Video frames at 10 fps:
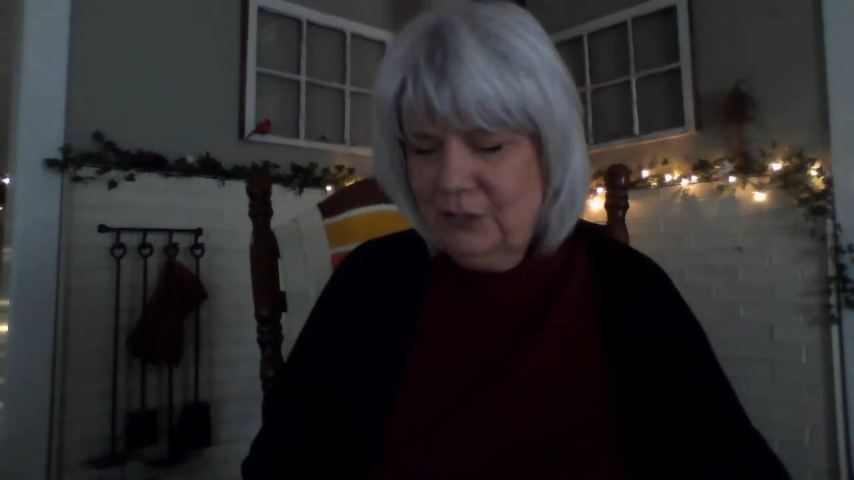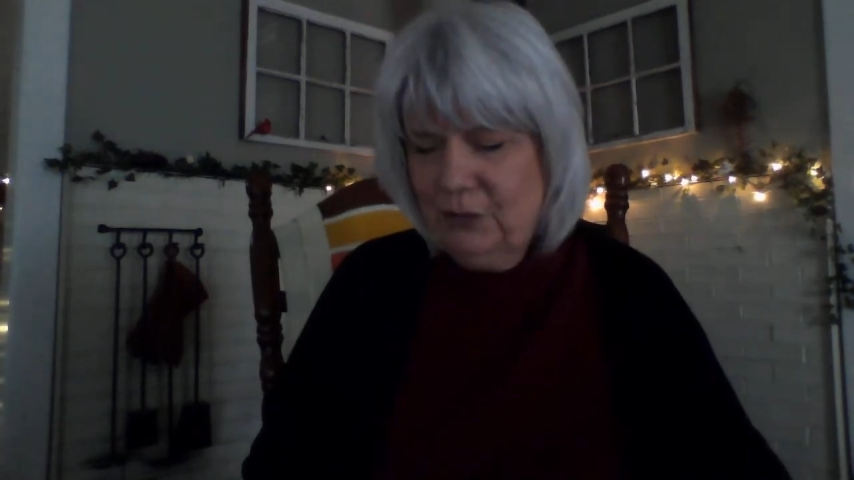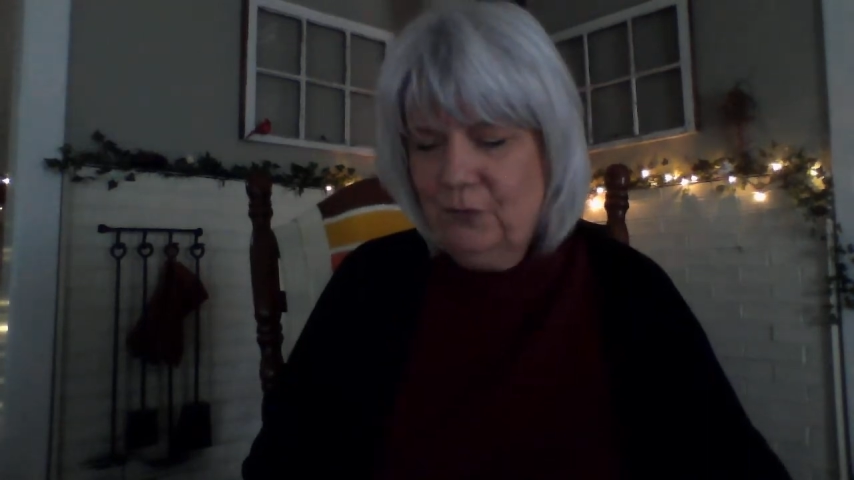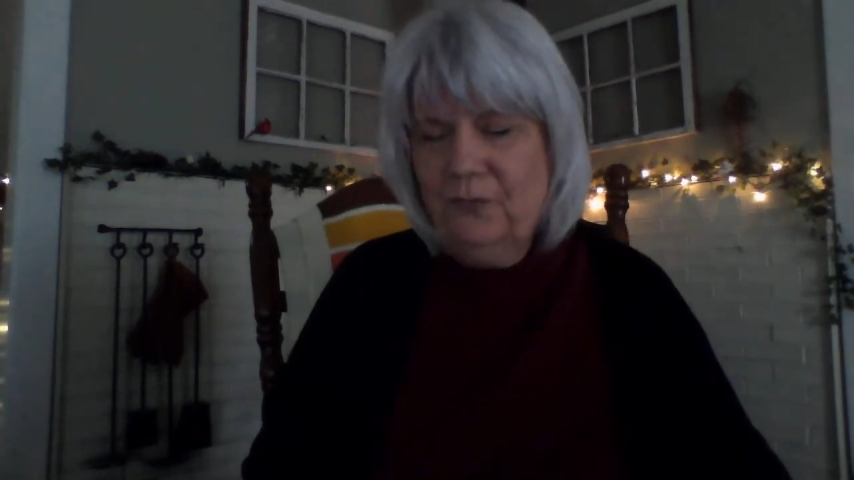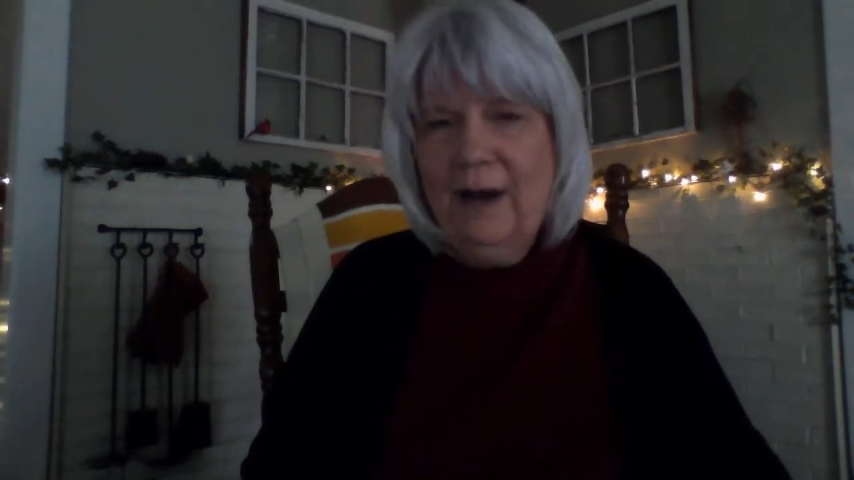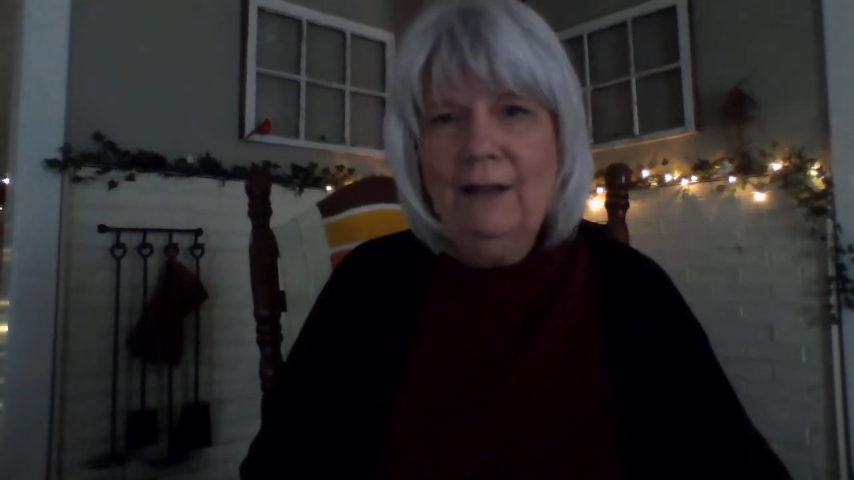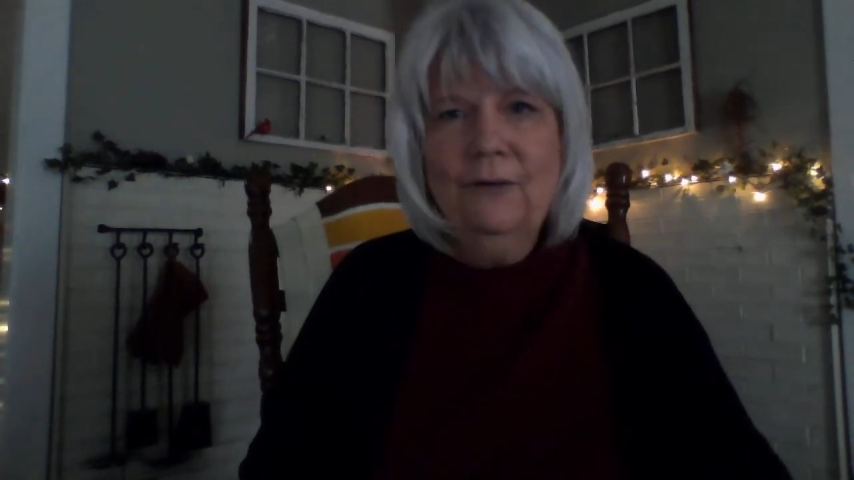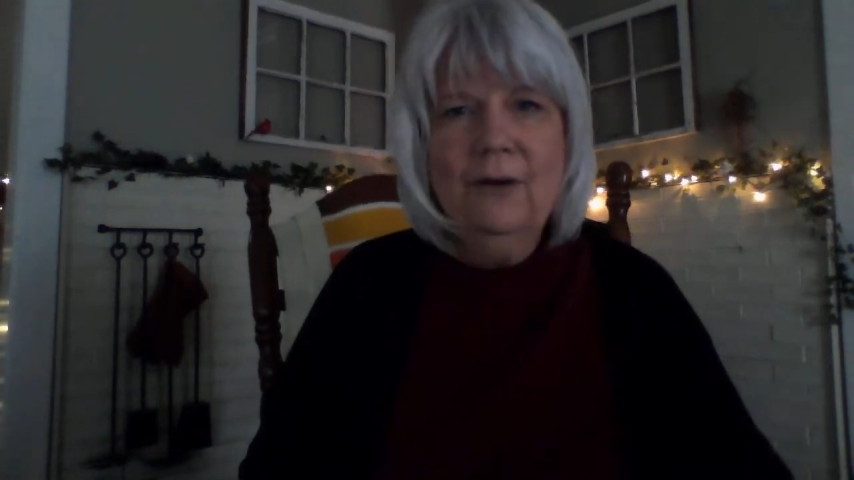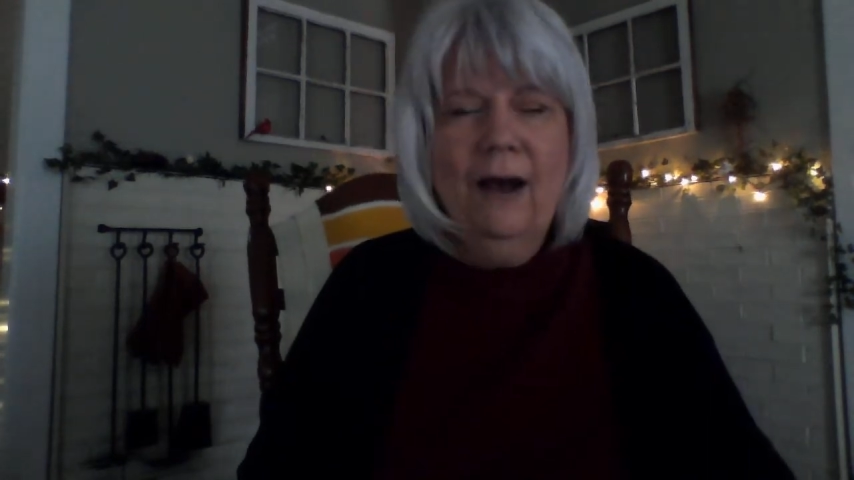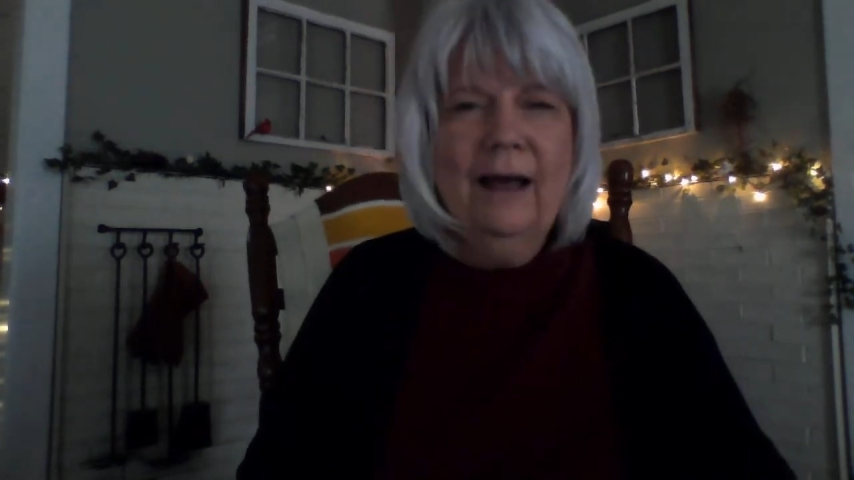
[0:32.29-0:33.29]
to
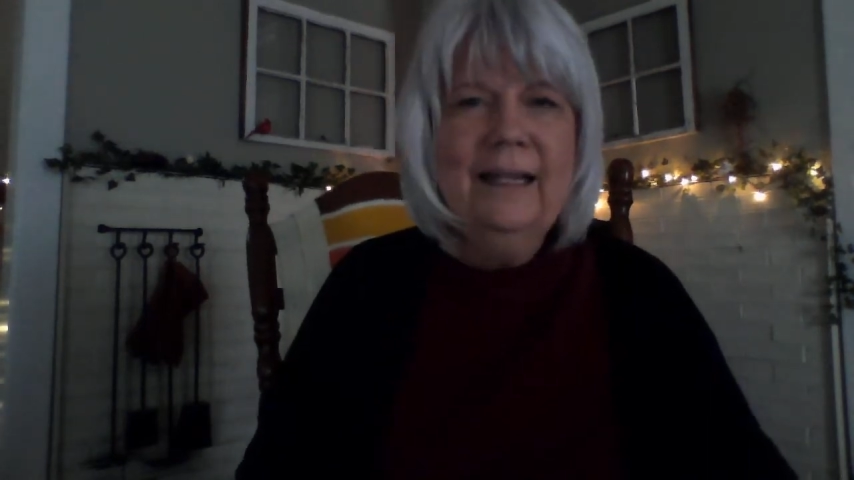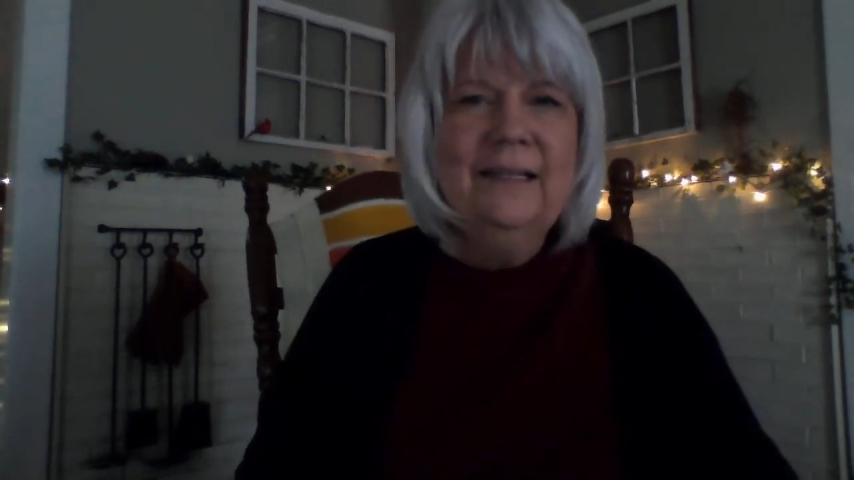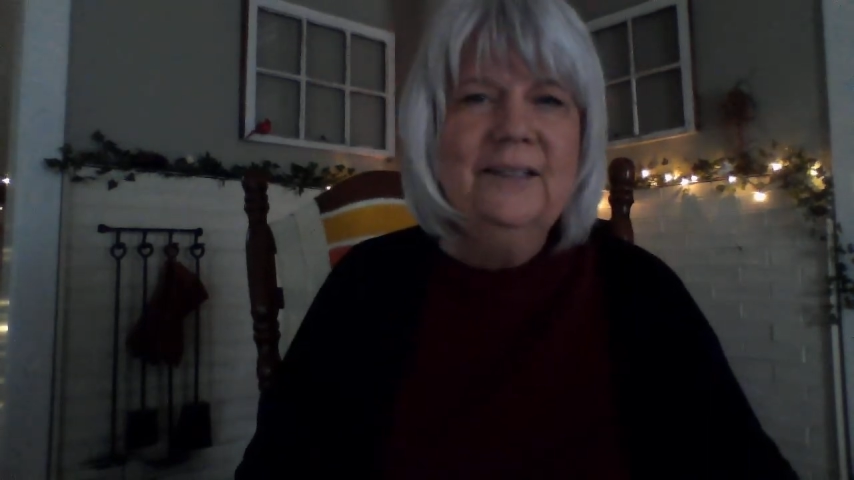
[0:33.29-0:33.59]
follow God and